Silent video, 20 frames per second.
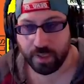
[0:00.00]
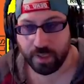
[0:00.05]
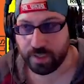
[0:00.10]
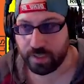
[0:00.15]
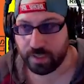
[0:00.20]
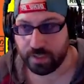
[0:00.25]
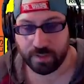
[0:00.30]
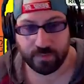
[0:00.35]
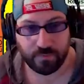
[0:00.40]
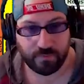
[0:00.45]

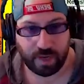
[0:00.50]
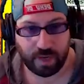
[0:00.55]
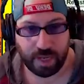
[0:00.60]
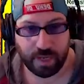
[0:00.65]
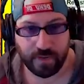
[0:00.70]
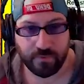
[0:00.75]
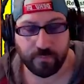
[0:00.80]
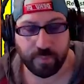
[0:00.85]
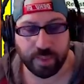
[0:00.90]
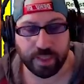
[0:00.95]
to
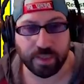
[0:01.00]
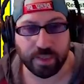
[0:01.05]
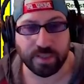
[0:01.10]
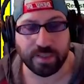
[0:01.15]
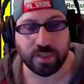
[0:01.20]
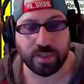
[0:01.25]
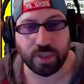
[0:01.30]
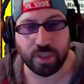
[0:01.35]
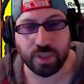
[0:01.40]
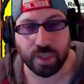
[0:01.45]
five
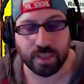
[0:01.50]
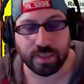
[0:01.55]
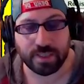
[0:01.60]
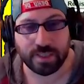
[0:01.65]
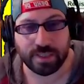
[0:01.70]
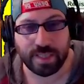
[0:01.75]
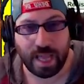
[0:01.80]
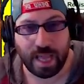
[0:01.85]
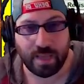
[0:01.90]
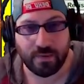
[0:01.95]
because
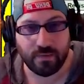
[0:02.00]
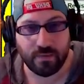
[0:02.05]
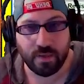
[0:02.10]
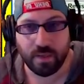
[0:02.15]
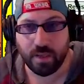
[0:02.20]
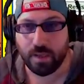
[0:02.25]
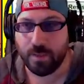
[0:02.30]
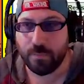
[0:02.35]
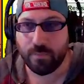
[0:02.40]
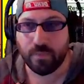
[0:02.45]
just that
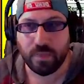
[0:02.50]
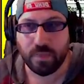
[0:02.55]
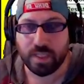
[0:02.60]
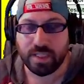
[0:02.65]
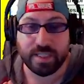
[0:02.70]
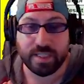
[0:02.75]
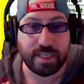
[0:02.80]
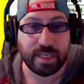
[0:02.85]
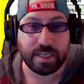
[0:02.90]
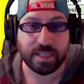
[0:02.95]

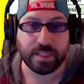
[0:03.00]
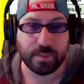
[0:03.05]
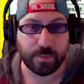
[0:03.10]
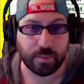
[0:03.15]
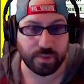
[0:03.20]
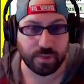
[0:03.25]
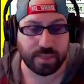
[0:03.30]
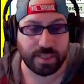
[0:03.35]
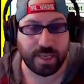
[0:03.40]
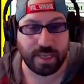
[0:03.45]

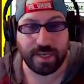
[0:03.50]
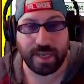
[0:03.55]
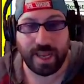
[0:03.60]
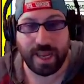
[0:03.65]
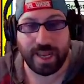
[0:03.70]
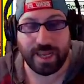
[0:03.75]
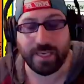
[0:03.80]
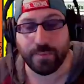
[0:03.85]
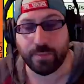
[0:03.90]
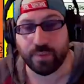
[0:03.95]
6%,
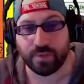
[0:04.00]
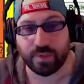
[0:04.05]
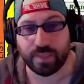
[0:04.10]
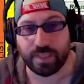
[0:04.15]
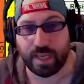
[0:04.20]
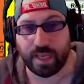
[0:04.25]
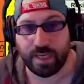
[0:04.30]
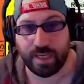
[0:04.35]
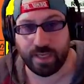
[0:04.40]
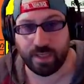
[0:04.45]

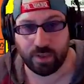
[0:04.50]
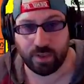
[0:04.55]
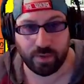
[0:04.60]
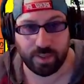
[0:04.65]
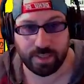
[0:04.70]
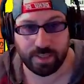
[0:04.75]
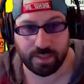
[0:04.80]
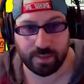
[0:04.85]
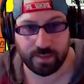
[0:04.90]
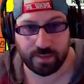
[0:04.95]
8%
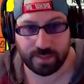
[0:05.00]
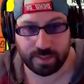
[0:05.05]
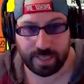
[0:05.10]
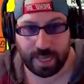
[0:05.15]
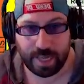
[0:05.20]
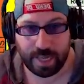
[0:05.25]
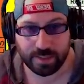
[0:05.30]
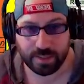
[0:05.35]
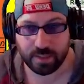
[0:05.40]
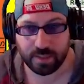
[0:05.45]
increase in
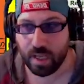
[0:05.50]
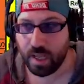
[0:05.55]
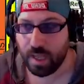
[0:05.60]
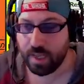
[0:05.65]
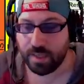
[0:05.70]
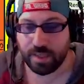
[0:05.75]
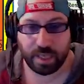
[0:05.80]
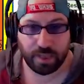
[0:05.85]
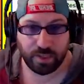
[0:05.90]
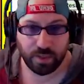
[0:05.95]
stats
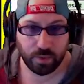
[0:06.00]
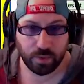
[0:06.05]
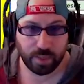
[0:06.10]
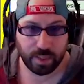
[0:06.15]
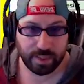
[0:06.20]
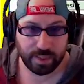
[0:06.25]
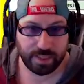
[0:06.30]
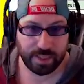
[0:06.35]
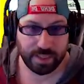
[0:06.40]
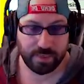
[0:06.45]
that you
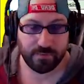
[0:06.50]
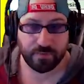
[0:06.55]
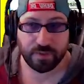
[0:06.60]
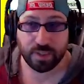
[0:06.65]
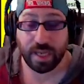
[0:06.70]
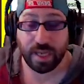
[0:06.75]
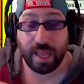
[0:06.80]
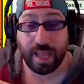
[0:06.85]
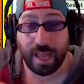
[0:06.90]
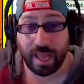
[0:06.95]
can give
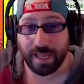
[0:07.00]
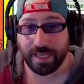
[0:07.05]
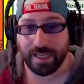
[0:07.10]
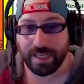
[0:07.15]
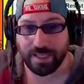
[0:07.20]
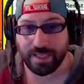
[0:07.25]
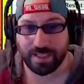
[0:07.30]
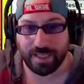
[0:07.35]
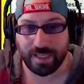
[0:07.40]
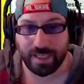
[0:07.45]
to
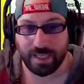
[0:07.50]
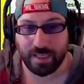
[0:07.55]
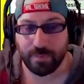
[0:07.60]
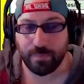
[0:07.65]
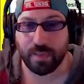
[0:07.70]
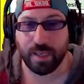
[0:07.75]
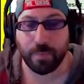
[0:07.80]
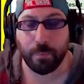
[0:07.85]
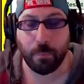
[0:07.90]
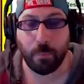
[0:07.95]
any
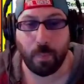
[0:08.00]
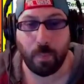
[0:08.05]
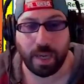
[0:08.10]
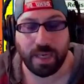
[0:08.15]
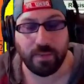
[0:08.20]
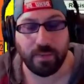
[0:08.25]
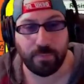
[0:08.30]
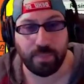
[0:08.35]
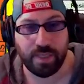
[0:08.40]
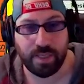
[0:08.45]
team
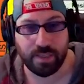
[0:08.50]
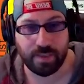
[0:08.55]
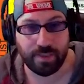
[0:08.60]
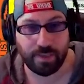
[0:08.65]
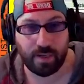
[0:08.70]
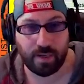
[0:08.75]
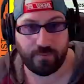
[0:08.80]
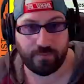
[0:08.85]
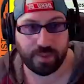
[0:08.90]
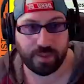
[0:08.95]
might be
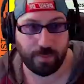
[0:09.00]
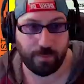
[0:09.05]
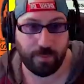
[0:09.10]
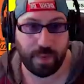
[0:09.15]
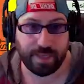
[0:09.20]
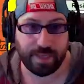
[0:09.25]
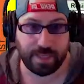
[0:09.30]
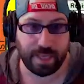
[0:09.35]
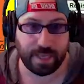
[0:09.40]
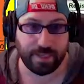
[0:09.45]
enough to
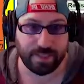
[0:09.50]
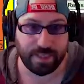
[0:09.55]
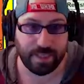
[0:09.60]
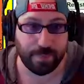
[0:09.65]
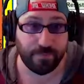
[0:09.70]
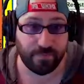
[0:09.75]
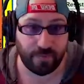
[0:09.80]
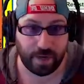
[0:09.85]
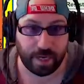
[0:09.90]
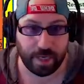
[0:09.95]
make that
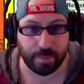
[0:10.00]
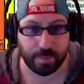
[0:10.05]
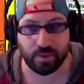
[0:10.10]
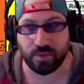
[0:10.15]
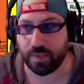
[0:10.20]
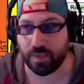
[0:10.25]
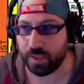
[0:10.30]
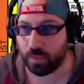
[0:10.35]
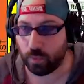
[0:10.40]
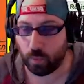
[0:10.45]
team
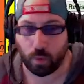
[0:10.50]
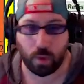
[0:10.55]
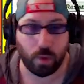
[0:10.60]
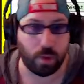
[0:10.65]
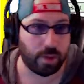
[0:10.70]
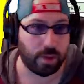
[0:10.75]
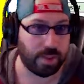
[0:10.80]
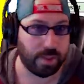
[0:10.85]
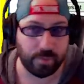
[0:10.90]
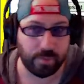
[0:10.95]
viable in
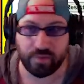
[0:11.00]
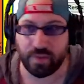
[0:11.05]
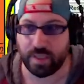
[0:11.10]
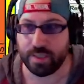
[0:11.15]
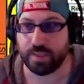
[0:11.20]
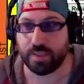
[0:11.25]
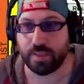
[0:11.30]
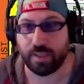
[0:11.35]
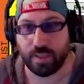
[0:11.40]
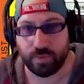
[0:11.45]
war, in
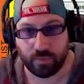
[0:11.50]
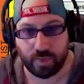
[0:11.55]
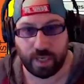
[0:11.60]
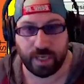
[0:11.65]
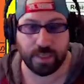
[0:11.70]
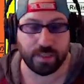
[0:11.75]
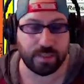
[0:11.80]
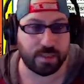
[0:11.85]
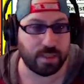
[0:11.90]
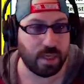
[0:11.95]
blitz, in
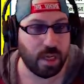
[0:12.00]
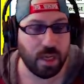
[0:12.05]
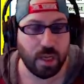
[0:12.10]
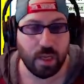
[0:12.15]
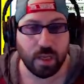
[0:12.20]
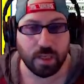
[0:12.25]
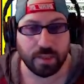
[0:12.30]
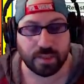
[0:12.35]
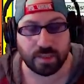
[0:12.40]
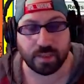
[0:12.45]
raids,
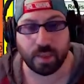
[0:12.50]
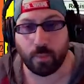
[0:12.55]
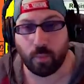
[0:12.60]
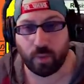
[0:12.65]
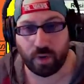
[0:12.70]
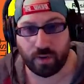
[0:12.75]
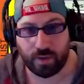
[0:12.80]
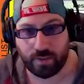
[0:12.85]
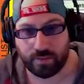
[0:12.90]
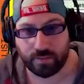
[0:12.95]

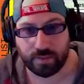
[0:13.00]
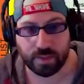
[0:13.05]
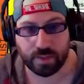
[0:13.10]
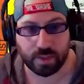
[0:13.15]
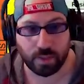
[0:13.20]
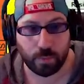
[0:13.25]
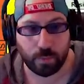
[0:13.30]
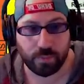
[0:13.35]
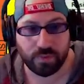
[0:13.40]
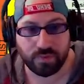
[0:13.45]
somewhere else.
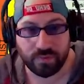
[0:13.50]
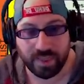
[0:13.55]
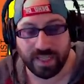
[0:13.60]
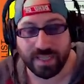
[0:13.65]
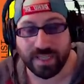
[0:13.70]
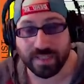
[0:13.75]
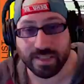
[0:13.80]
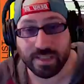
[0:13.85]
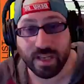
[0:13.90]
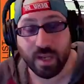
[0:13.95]
So
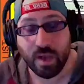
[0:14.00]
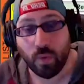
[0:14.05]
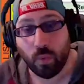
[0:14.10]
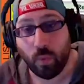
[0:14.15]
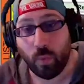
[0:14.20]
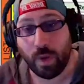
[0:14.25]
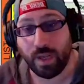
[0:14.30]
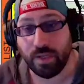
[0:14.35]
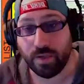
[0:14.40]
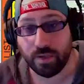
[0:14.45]
please,
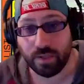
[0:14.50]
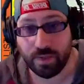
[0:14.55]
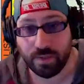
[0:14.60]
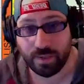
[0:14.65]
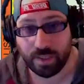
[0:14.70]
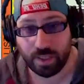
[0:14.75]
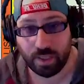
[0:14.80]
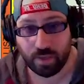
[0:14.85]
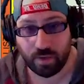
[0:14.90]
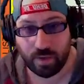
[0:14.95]
when you're
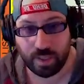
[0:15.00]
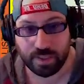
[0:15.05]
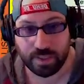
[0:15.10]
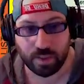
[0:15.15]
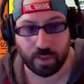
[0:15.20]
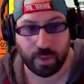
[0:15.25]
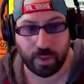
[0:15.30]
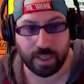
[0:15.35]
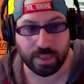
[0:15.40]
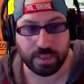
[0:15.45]
using your
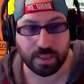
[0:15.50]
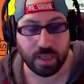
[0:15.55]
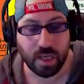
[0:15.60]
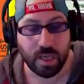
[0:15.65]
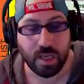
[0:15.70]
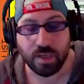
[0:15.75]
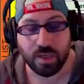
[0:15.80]
ISO 8s,